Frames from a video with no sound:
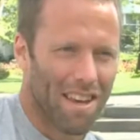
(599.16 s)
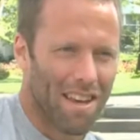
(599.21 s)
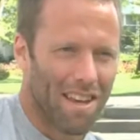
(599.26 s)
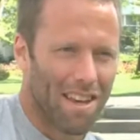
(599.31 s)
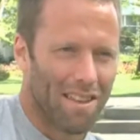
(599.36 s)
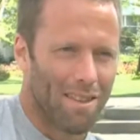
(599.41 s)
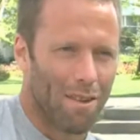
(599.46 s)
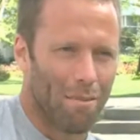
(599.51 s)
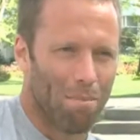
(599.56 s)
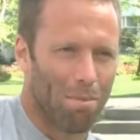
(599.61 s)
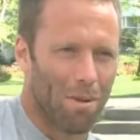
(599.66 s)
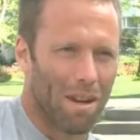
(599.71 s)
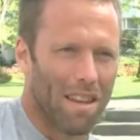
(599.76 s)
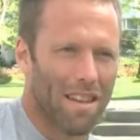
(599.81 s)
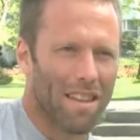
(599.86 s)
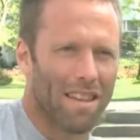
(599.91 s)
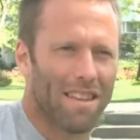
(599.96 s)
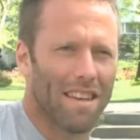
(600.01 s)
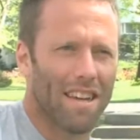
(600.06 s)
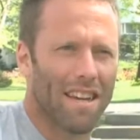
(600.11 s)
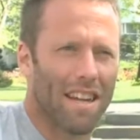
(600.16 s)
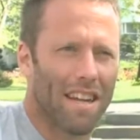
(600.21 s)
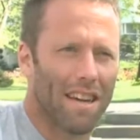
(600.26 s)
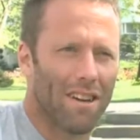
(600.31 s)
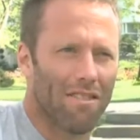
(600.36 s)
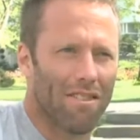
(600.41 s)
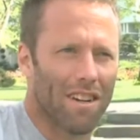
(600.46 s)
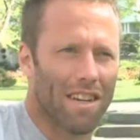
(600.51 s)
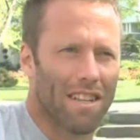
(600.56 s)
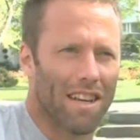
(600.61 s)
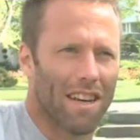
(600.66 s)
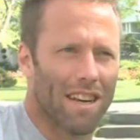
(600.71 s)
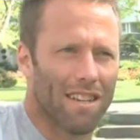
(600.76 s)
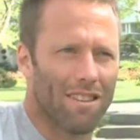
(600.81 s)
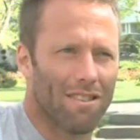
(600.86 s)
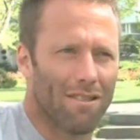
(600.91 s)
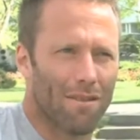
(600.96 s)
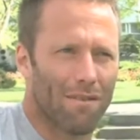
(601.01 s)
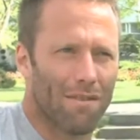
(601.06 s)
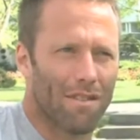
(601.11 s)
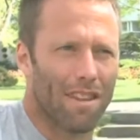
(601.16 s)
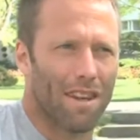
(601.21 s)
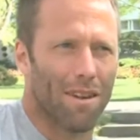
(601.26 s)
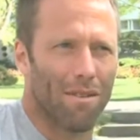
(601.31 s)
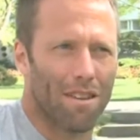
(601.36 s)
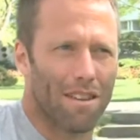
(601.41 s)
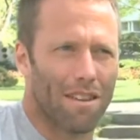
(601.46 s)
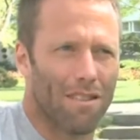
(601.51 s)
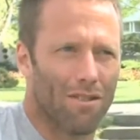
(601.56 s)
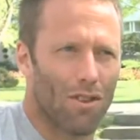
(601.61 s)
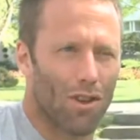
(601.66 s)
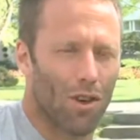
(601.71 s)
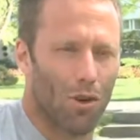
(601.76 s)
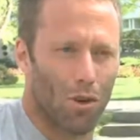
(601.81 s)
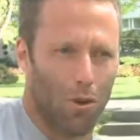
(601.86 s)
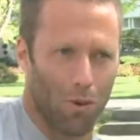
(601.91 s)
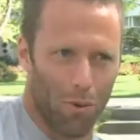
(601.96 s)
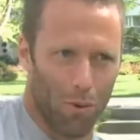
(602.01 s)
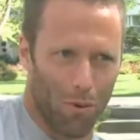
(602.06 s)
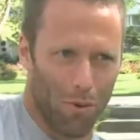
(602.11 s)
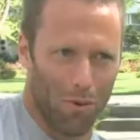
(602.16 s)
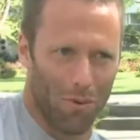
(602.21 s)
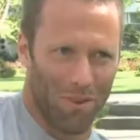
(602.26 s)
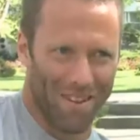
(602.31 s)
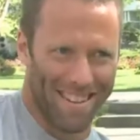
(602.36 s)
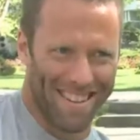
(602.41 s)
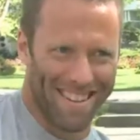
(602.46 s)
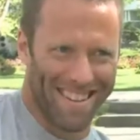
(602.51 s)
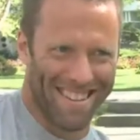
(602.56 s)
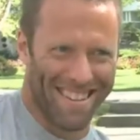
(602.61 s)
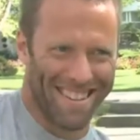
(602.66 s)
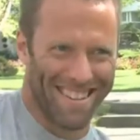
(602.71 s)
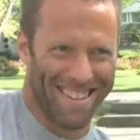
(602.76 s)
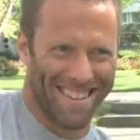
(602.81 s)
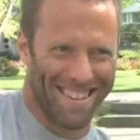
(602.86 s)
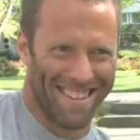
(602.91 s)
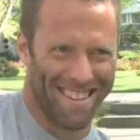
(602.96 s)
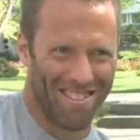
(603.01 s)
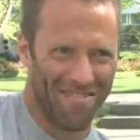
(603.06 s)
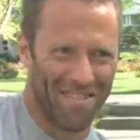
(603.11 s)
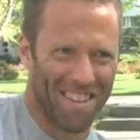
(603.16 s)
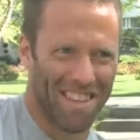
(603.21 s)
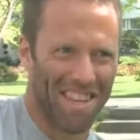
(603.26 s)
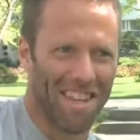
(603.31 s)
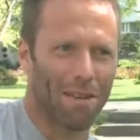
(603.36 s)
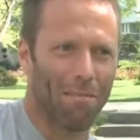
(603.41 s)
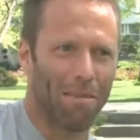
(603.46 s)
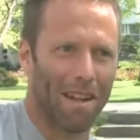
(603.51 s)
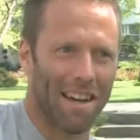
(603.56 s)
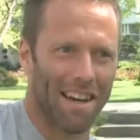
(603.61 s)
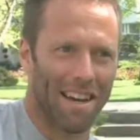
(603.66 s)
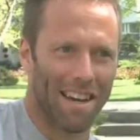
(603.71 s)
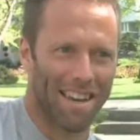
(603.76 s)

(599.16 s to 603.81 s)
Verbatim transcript: The uh, politically correct answer for that one is no. but then I'll be lying.